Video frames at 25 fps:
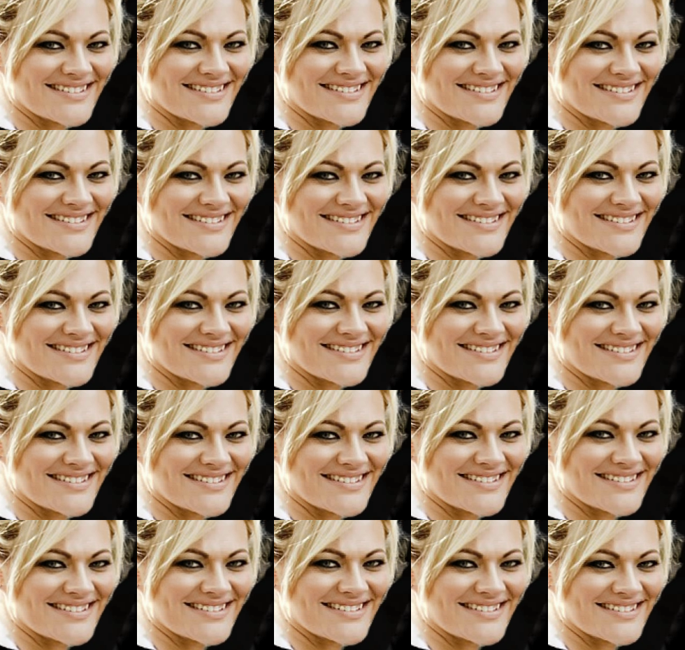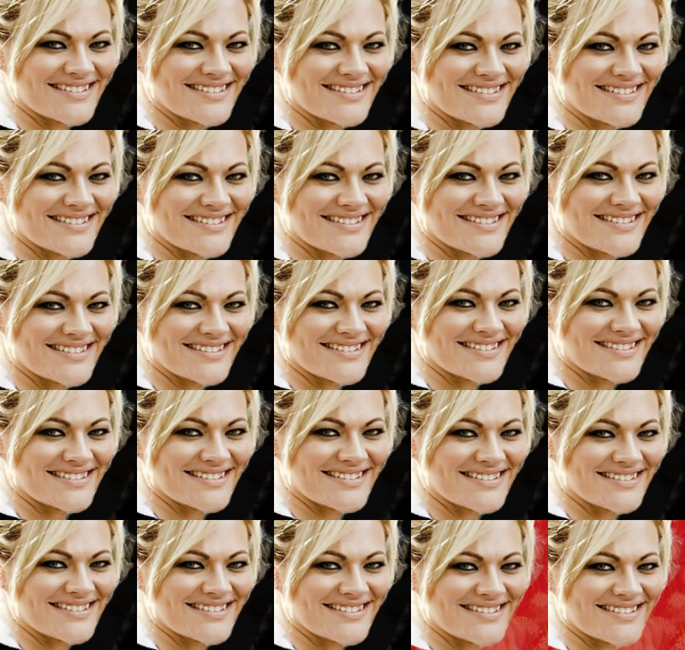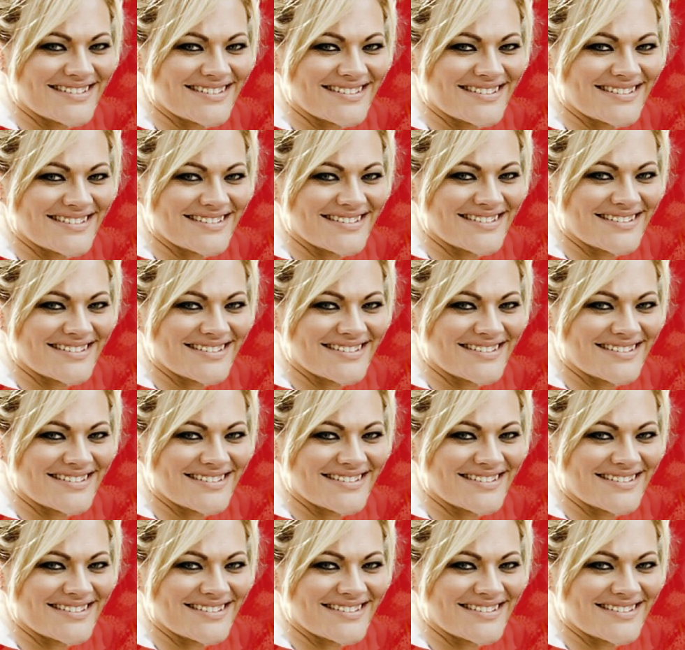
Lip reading: (silence)